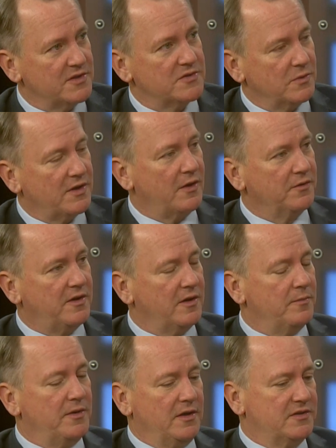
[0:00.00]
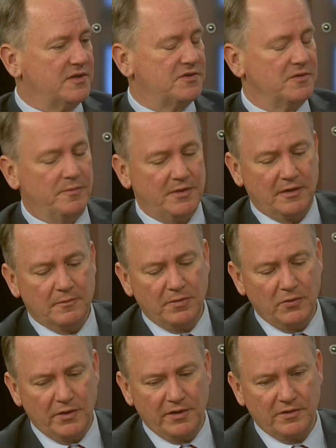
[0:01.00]
mentioned, with healthcare being such a big
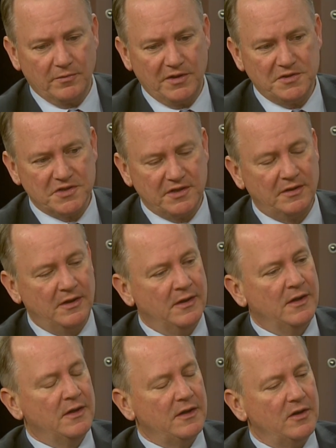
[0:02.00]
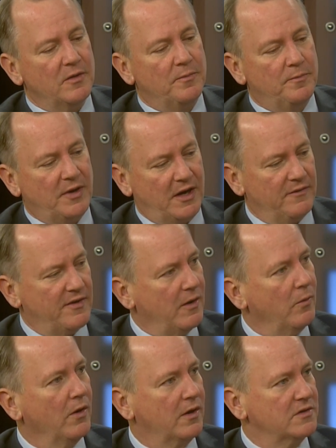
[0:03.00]
employer in the region, part of
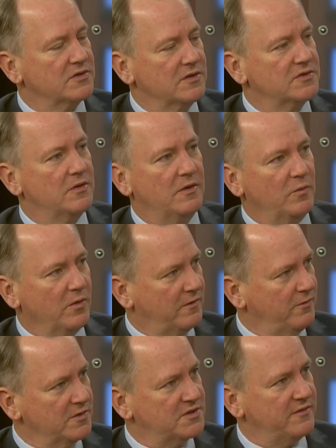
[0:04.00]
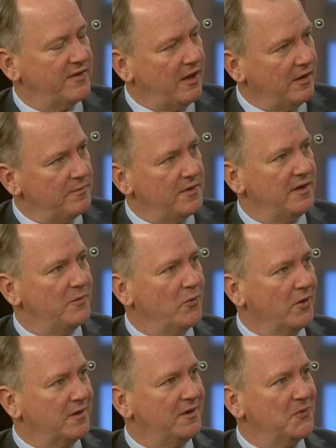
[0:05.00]
our work is also on workforce development and
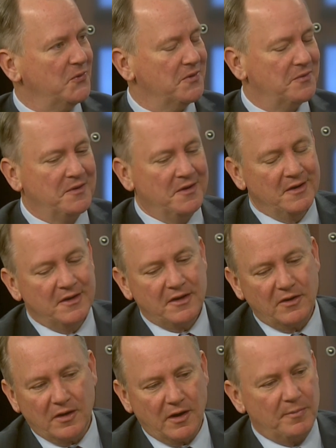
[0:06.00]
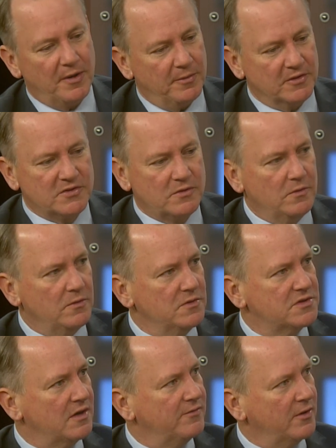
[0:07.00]
working with our public
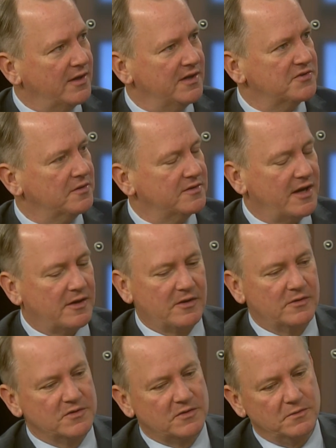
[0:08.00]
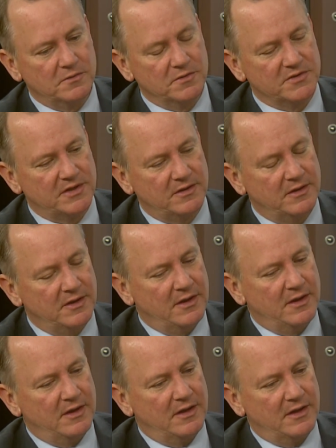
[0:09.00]
schools, our vocational technical schools, and
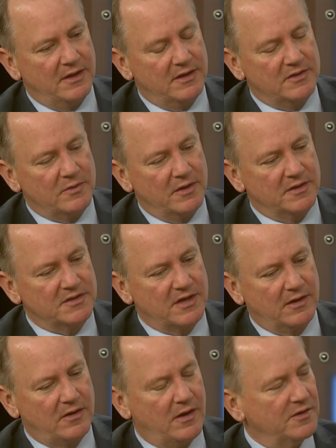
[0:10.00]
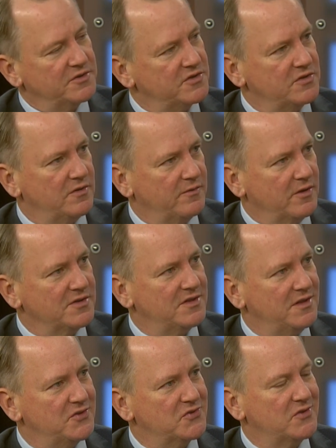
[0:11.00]
as well as our colleges and
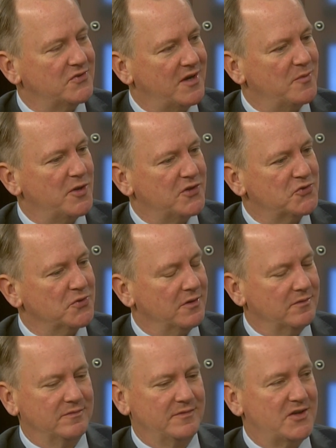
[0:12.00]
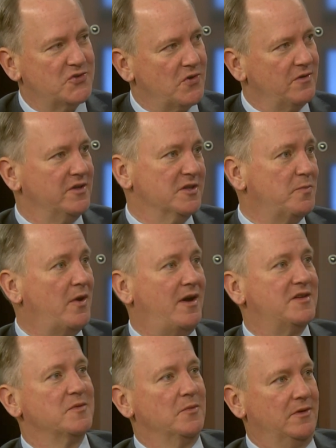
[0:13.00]
universities, to try to make sure as early as
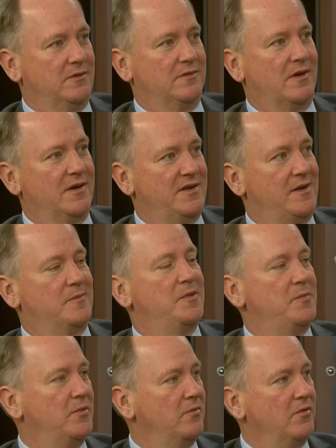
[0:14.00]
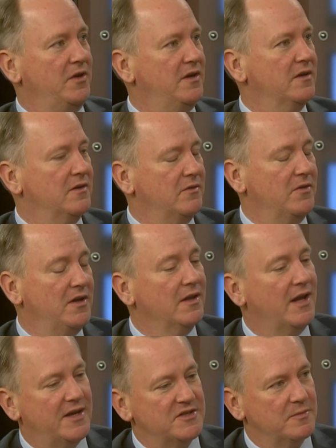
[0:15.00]
possible our young people
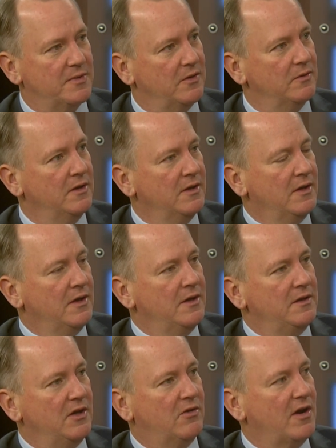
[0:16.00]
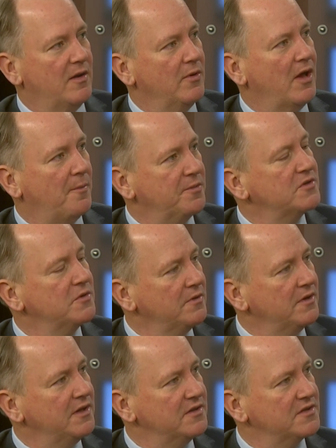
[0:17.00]
realize about the incredible
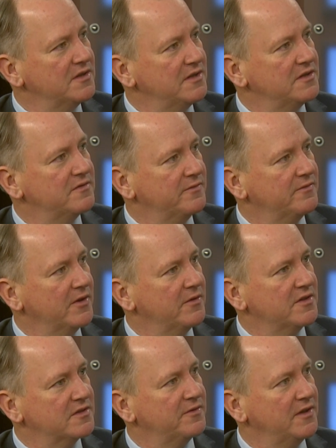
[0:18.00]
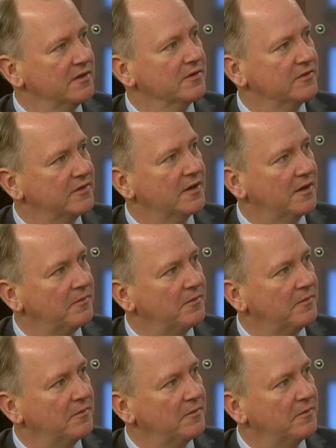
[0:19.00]
opportunities in these various fields.